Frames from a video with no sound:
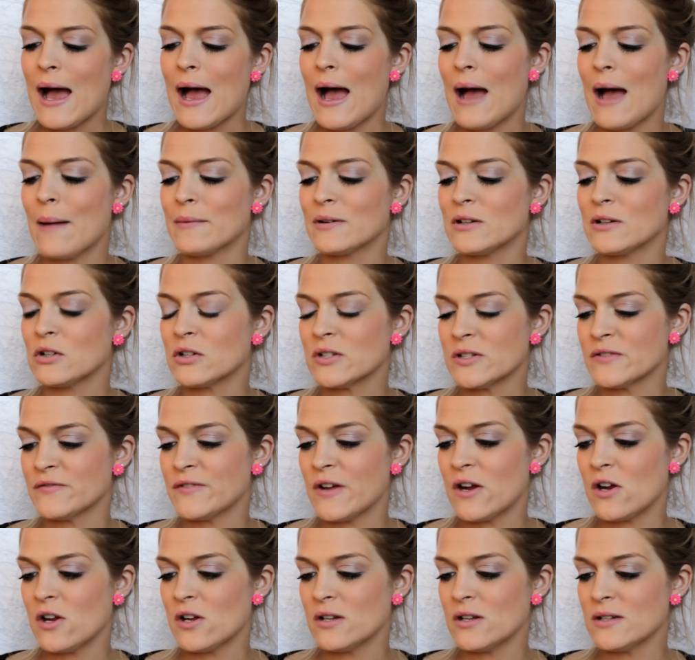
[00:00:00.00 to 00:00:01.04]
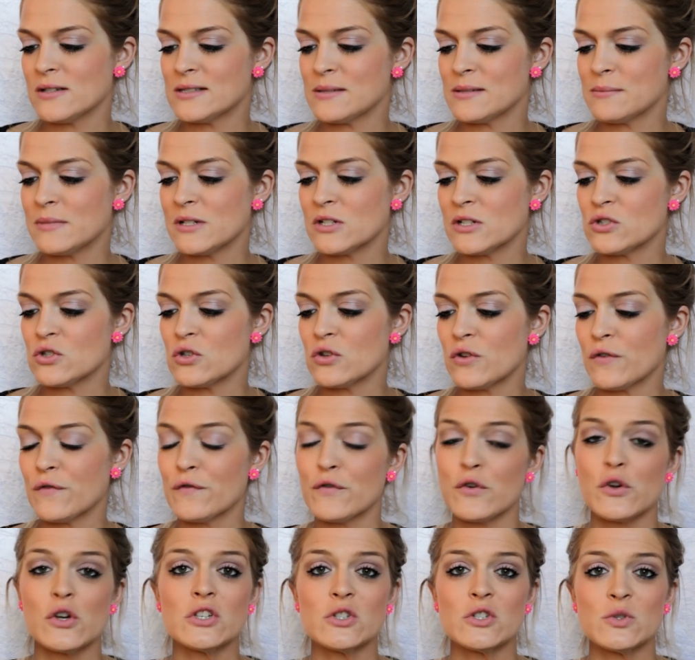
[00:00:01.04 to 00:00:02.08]
It looks very similar to the
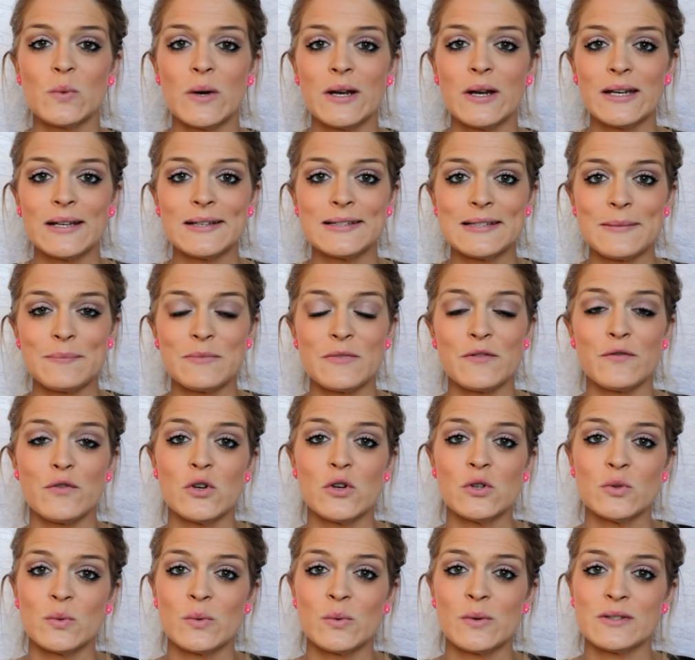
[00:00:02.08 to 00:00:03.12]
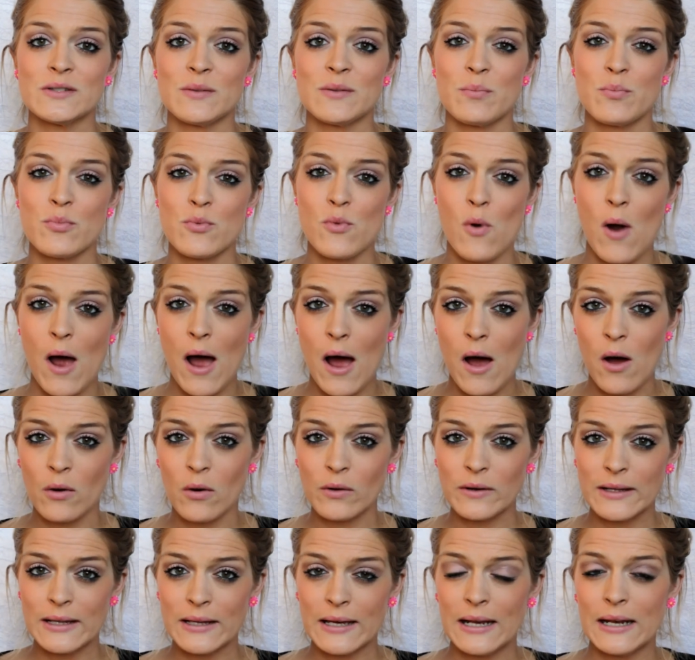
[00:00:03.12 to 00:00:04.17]
first one, except the first one has a
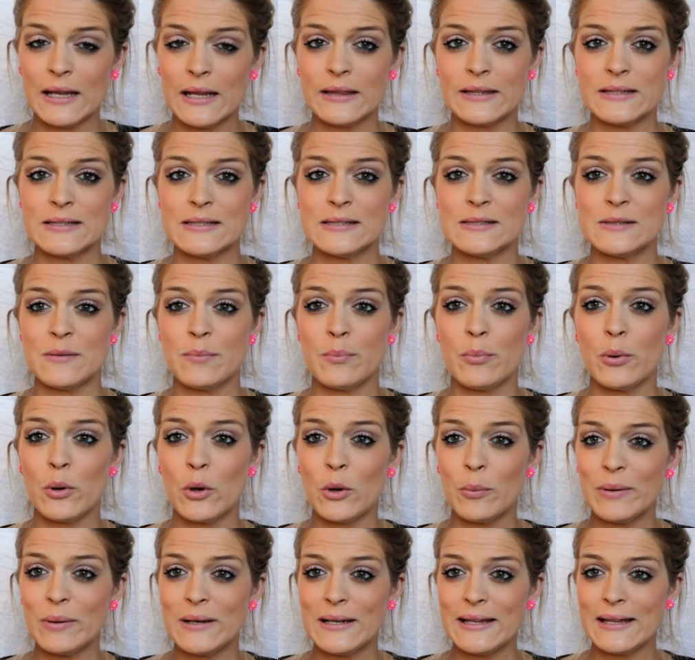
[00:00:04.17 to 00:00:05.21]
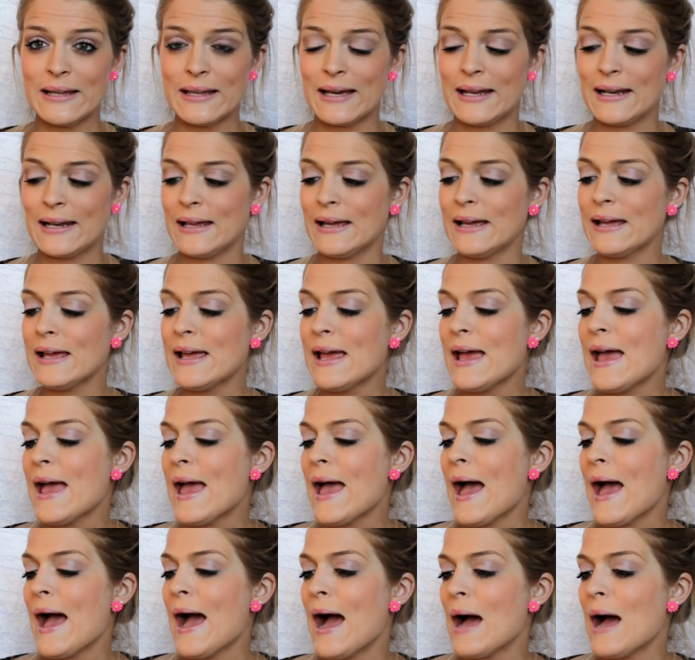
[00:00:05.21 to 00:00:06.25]
brown color. This is a purpley color.
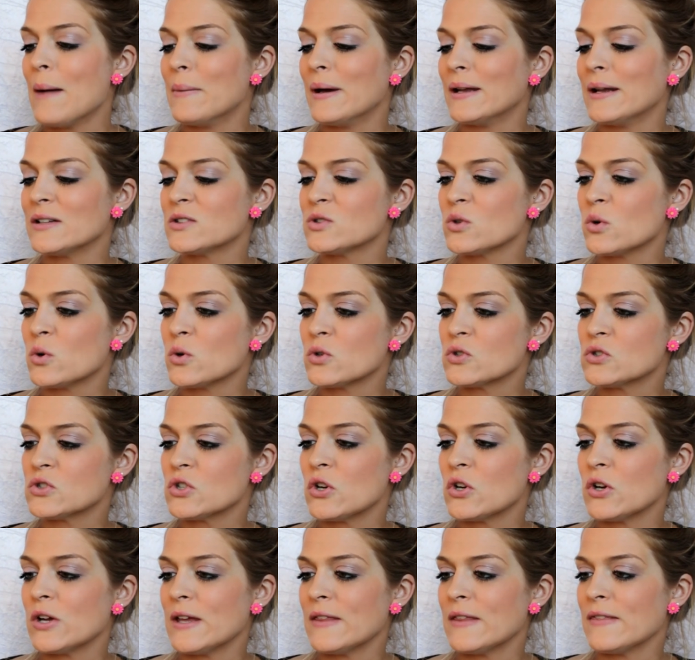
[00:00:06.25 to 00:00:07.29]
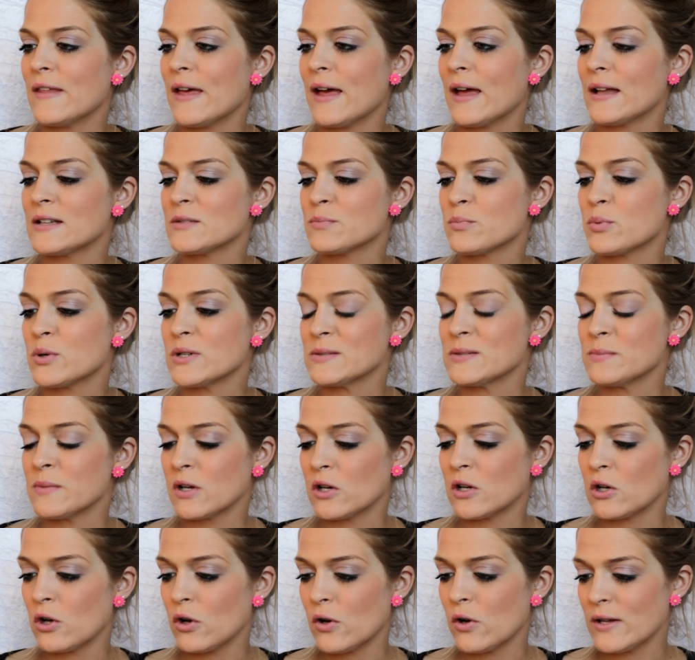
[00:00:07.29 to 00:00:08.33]
And it's also in that
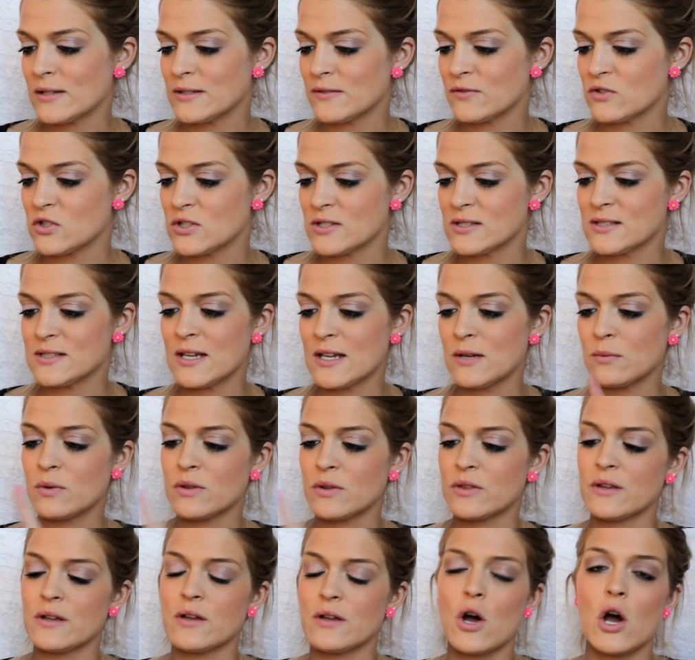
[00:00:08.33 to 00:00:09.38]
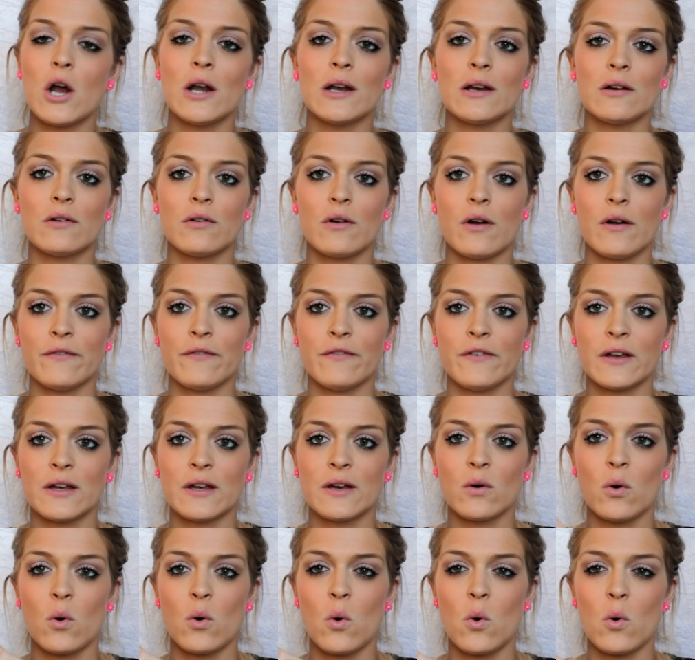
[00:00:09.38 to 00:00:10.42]
Prisma Glow, as I've just said, with the holographic
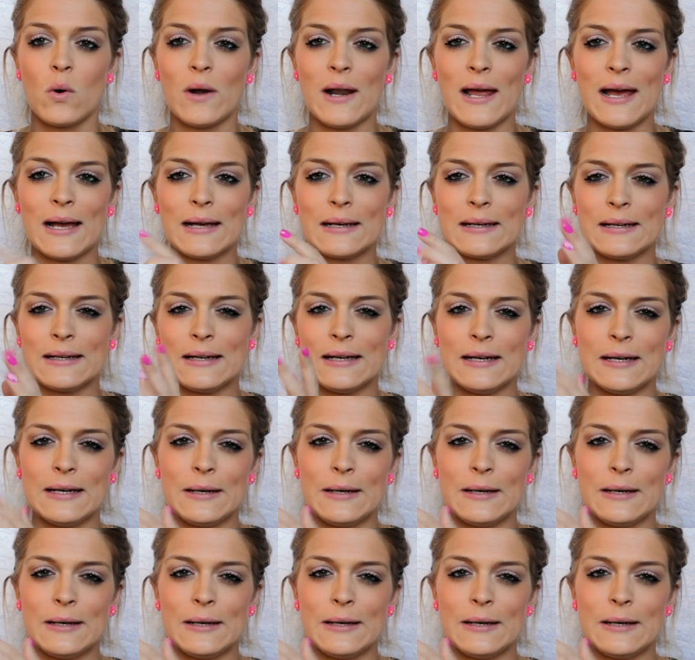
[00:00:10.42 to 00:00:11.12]
or like